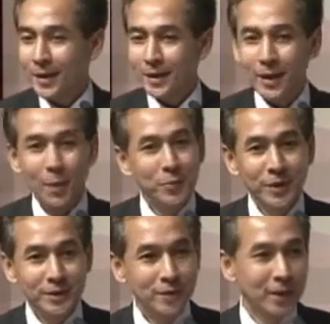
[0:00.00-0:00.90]
and the
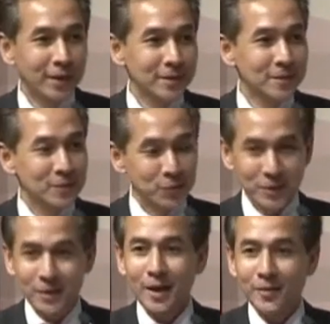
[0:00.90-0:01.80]
company is great, so
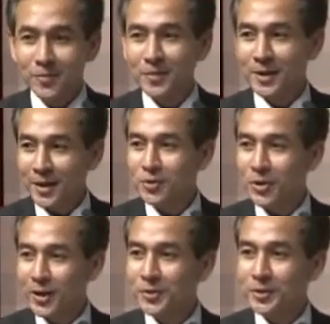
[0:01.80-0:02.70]
the, the next
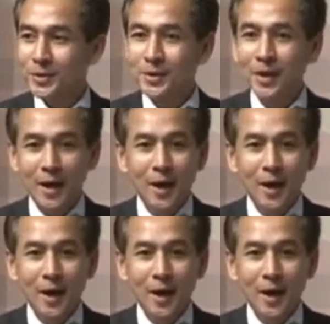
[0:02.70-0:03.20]
challenge is